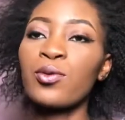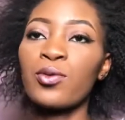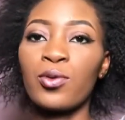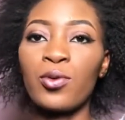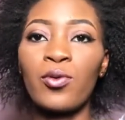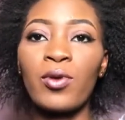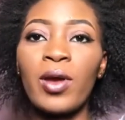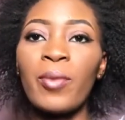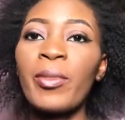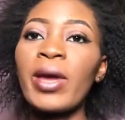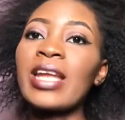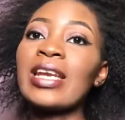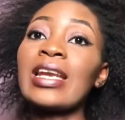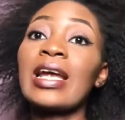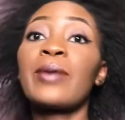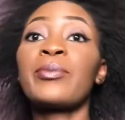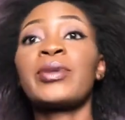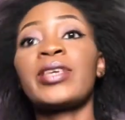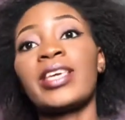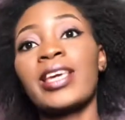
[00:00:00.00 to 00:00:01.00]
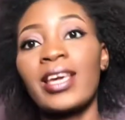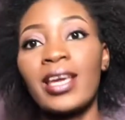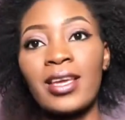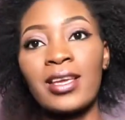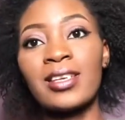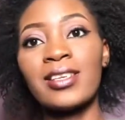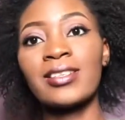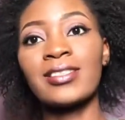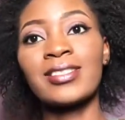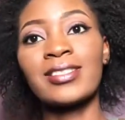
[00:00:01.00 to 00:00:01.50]
where my nappy hair
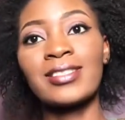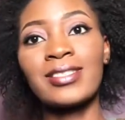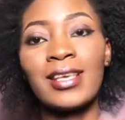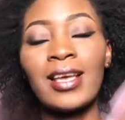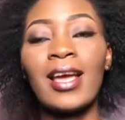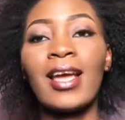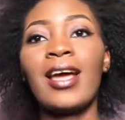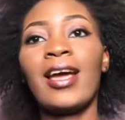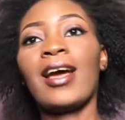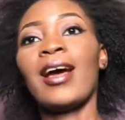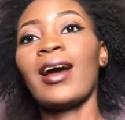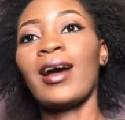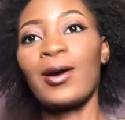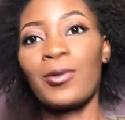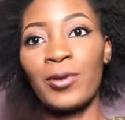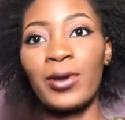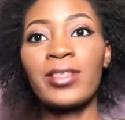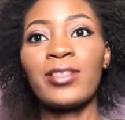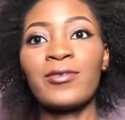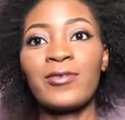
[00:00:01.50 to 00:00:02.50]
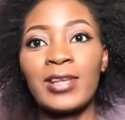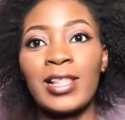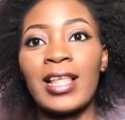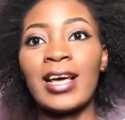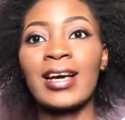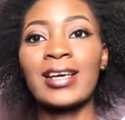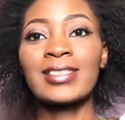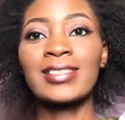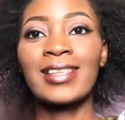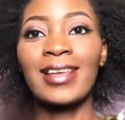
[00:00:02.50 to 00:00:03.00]
is and where the
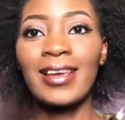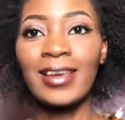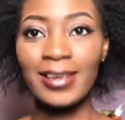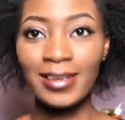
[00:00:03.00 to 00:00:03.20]
relaxed hair